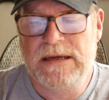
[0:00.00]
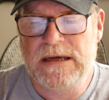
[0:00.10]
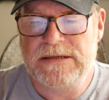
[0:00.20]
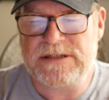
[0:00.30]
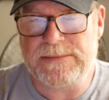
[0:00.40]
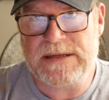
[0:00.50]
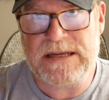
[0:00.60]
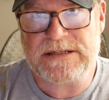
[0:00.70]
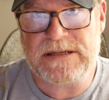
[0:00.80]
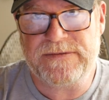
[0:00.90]
Some of
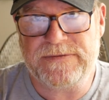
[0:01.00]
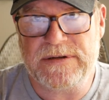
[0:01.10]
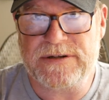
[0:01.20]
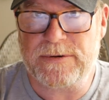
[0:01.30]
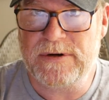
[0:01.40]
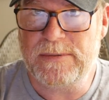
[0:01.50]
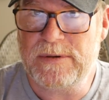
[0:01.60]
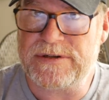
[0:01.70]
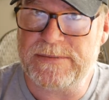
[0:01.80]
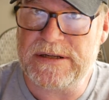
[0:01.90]
that stuff is
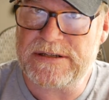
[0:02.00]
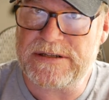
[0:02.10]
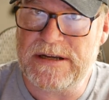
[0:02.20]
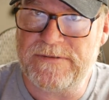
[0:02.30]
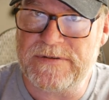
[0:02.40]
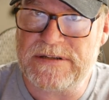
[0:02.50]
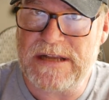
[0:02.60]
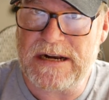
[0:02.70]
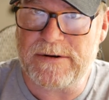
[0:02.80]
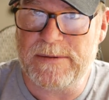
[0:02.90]
agreeable. Some of the stuff is
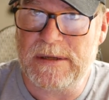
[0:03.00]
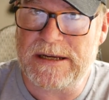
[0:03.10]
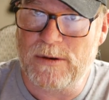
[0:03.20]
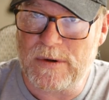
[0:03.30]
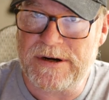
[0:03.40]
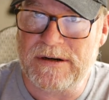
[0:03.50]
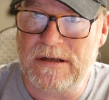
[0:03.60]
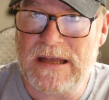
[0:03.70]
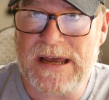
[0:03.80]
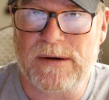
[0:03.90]
not agreeable. Like North
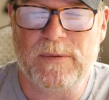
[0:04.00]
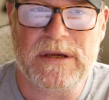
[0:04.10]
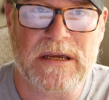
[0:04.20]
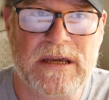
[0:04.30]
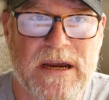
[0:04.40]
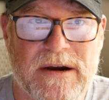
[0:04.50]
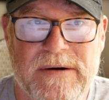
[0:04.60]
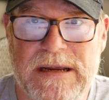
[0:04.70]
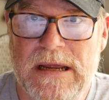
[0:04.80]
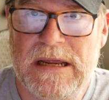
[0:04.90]
Carolina, we can
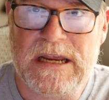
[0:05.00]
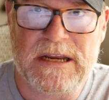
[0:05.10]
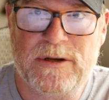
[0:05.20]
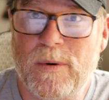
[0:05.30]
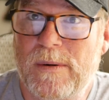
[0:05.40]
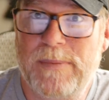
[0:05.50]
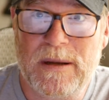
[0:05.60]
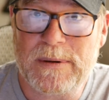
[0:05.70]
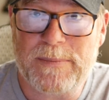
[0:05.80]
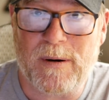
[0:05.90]
carry into our
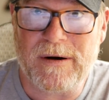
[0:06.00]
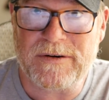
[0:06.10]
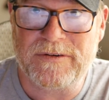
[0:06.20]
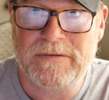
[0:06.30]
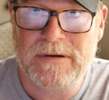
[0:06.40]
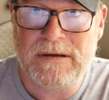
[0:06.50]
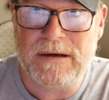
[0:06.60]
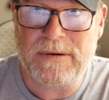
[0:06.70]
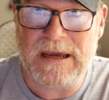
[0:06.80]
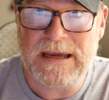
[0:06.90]
public parks.
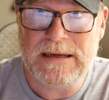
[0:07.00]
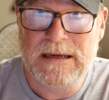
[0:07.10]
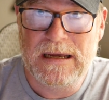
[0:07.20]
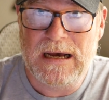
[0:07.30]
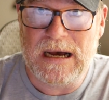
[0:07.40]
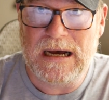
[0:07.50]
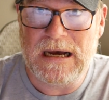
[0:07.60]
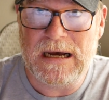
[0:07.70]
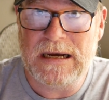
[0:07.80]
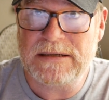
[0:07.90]
Okay,
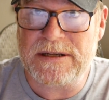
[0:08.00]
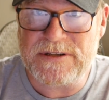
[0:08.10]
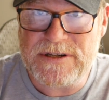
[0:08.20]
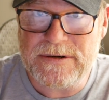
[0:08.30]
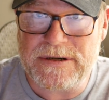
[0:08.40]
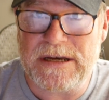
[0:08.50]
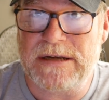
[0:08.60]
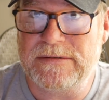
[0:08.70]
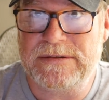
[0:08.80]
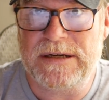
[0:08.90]
concealed
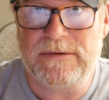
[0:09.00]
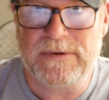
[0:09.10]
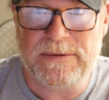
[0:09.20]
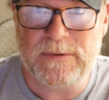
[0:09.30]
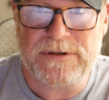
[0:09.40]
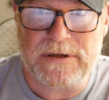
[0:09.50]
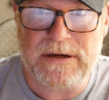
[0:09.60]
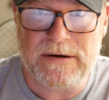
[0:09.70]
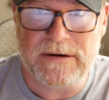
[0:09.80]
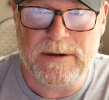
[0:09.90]
gun. They don't really want you to
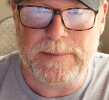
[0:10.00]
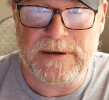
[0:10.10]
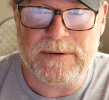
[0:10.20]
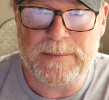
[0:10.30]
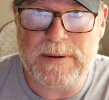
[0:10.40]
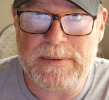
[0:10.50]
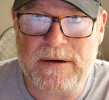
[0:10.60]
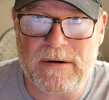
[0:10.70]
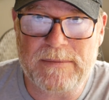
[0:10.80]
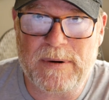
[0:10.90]
carry open into a public
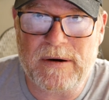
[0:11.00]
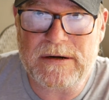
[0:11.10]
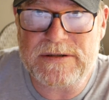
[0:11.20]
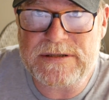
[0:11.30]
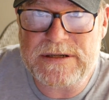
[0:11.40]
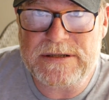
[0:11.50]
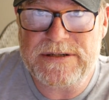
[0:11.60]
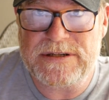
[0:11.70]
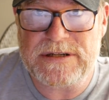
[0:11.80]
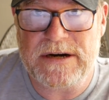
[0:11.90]
park, because it's going to
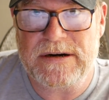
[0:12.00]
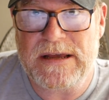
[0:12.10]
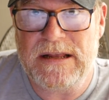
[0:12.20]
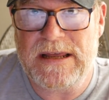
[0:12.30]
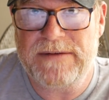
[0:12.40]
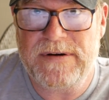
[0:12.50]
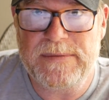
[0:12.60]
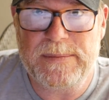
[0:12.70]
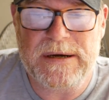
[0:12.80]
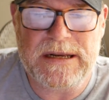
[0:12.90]
just scare the hell out of
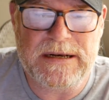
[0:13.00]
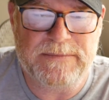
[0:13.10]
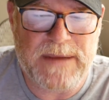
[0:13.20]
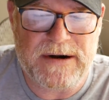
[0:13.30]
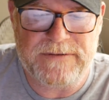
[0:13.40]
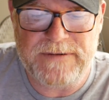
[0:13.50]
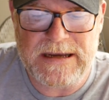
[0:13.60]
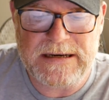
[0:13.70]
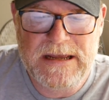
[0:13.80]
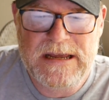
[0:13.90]
everybody. And as a matter of fact,